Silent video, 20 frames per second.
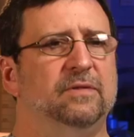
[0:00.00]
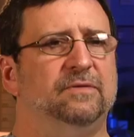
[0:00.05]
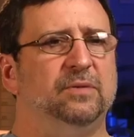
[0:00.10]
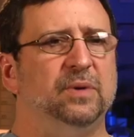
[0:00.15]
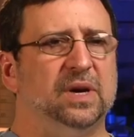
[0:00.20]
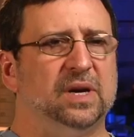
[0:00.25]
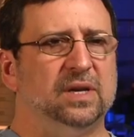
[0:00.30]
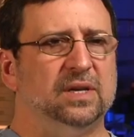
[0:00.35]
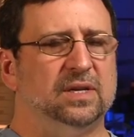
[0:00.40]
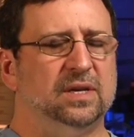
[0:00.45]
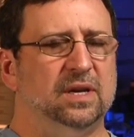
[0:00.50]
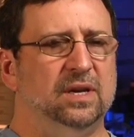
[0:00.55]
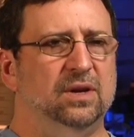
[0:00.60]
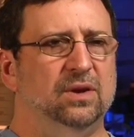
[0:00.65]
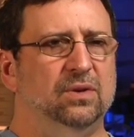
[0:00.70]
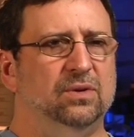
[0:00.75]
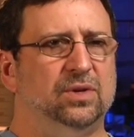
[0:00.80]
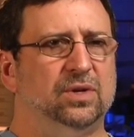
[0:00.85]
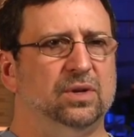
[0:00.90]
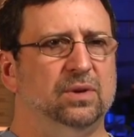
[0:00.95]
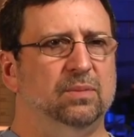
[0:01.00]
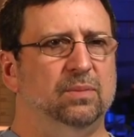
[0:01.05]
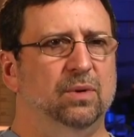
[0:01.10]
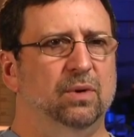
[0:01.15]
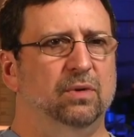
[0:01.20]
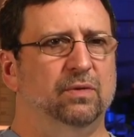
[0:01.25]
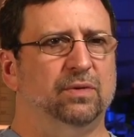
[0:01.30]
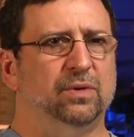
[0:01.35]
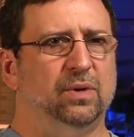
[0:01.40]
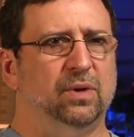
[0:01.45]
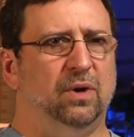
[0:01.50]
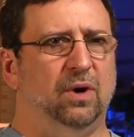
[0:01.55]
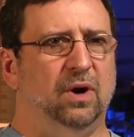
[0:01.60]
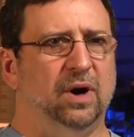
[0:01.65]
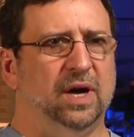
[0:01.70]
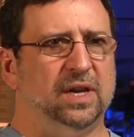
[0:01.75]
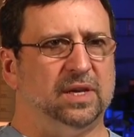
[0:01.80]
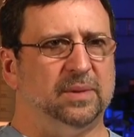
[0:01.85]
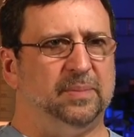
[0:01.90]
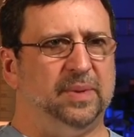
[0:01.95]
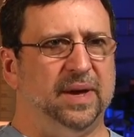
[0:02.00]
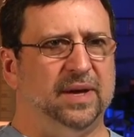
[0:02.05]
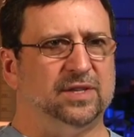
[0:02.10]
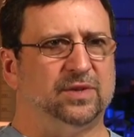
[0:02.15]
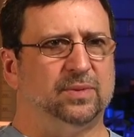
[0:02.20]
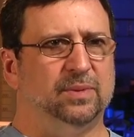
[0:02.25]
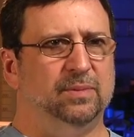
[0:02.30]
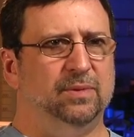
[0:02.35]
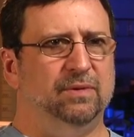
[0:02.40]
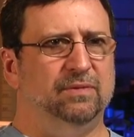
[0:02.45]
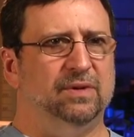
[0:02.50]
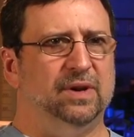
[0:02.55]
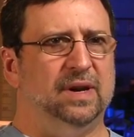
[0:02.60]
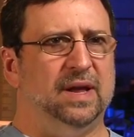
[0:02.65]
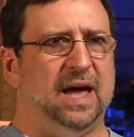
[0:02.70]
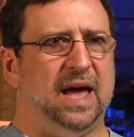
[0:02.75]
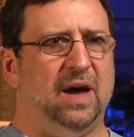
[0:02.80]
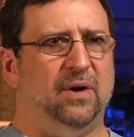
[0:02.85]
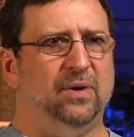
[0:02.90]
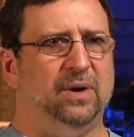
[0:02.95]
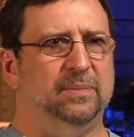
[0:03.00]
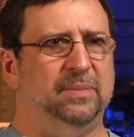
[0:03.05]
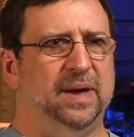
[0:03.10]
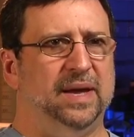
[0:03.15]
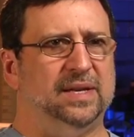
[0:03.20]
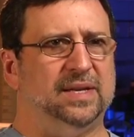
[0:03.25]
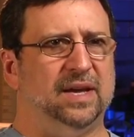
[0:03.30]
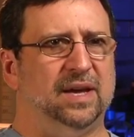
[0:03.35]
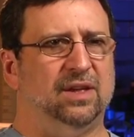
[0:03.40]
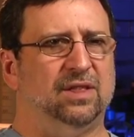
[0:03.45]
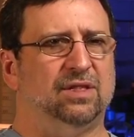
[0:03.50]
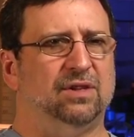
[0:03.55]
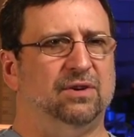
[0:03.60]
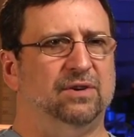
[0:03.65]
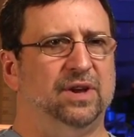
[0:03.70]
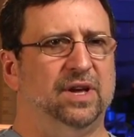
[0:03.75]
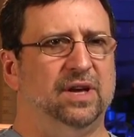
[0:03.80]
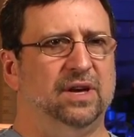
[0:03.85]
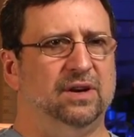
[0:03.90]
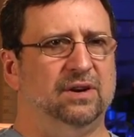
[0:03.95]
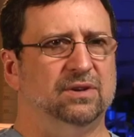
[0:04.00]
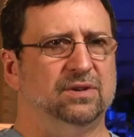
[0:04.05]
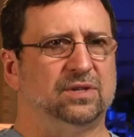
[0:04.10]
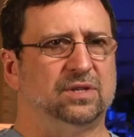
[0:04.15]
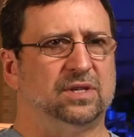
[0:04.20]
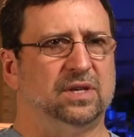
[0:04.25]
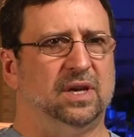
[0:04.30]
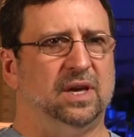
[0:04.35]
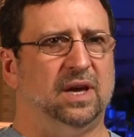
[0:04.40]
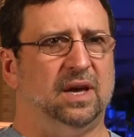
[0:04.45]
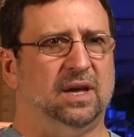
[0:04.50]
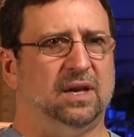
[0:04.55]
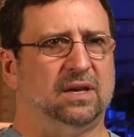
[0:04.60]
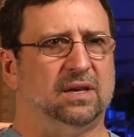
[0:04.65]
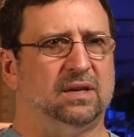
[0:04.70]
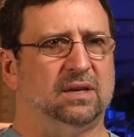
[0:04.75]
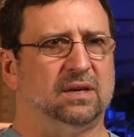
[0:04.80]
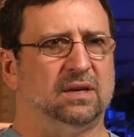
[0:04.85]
If we continue to move along at the pace we're moving now, it may take 30 years to get